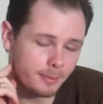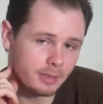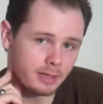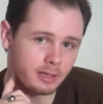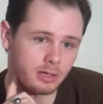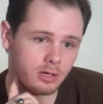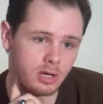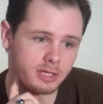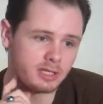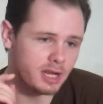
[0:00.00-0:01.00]
I mean,
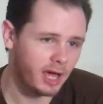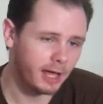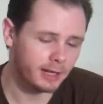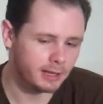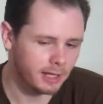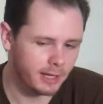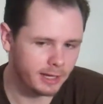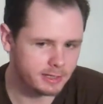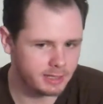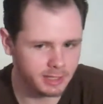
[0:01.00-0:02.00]
it's not
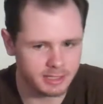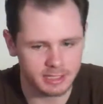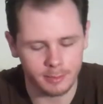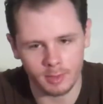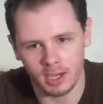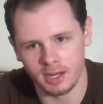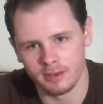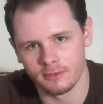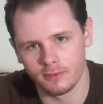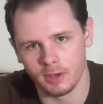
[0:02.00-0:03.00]
the same kind
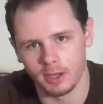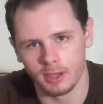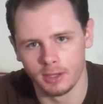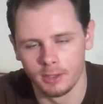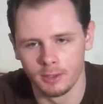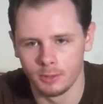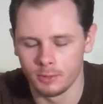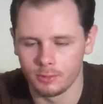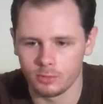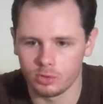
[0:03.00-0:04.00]
of
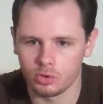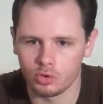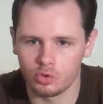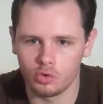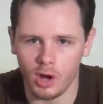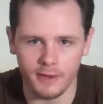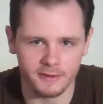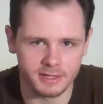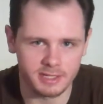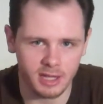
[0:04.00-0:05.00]

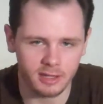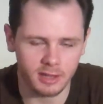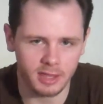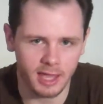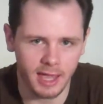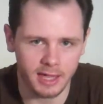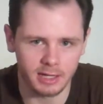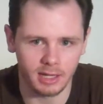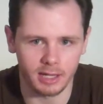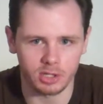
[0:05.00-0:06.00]
graphic style that they had
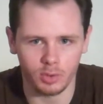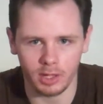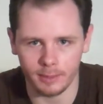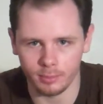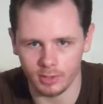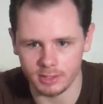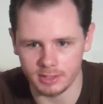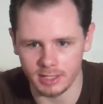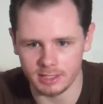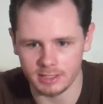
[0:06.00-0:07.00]
in like Twilight
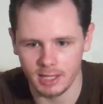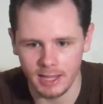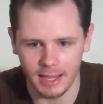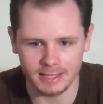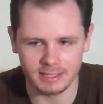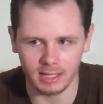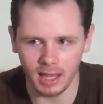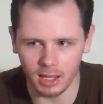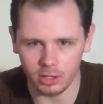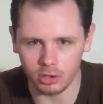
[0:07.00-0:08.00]
Princess. It's a
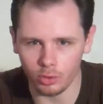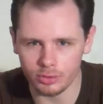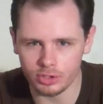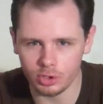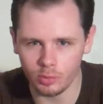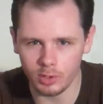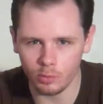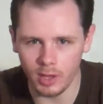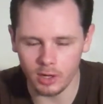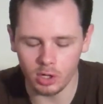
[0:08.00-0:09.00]
lot closer to Wind
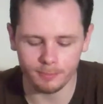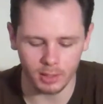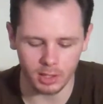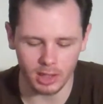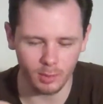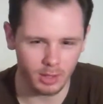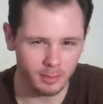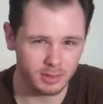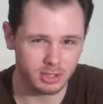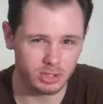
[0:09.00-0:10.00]
Waker, but they were
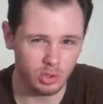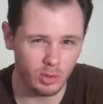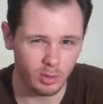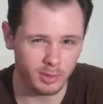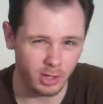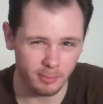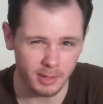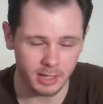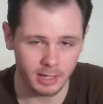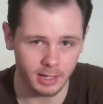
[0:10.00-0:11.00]
able to do it without
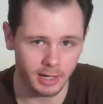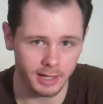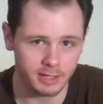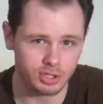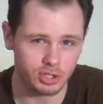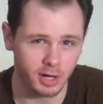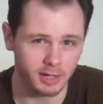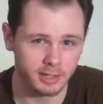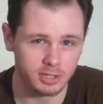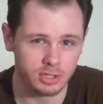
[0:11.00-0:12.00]
making it as
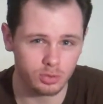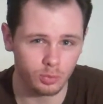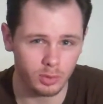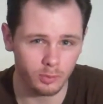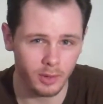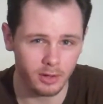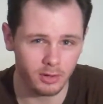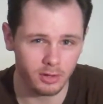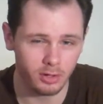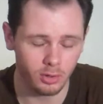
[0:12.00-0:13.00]
childish as Wind
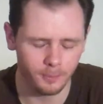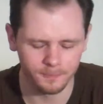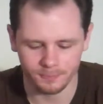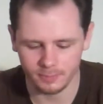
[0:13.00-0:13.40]
Waker, you know?